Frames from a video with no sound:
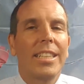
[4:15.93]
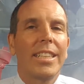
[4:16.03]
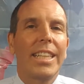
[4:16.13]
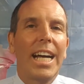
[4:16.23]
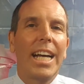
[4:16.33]

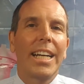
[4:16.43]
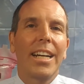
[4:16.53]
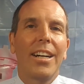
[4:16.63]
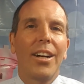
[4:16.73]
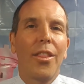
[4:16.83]

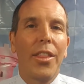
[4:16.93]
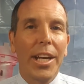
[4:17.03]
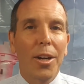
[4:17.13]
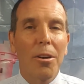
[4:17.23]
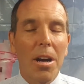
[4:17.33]
that they
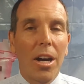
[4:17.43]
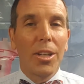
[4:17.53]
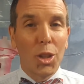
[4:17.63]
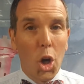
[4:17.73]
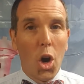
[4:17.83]
are
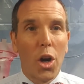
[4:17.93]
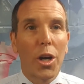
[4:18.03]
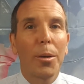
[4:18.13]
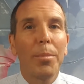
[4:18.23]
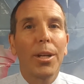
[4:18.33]
on
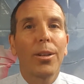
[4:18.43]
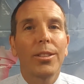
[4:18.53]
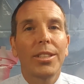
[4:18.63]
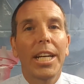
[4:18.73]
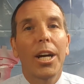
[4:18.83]
guard
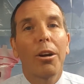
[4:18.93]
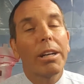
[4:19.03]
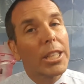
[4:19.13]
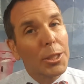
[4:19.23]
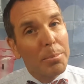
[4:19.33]
because they are
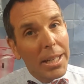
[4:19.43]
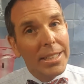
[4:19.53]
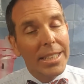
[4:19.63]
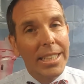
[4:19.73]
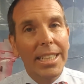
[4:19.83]

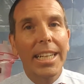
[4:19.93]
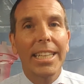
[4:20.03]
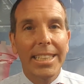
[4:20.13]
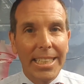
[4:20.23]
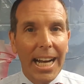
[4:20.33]
expecting an
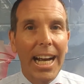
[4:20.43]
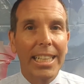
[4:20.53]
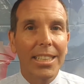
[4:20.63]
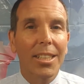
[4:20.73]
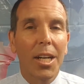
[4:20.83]
attack
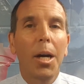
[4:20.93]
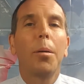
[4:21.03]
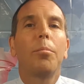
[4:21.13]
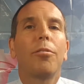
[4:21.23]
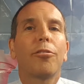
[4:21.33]
to
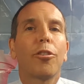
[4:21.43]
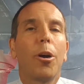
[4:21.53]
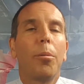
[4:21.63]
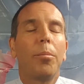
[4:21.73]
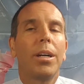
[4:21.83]
come
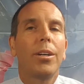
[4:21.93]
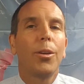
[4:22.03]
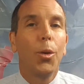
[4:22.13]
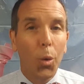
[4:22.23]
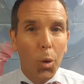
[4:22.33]
from
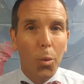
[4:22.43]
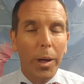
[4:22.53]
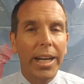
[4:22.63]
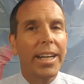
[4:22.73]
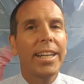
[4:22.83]

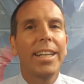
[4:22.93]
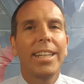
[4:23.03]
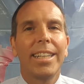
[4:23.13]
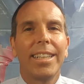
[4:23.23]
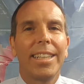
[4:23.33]
Norway
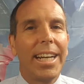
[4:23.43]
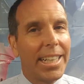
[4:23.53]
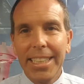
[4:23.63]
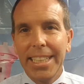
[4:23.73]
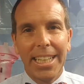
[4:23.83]

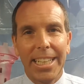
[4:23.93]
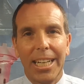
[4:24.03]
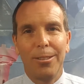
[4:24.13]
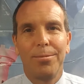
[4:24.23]
any day now.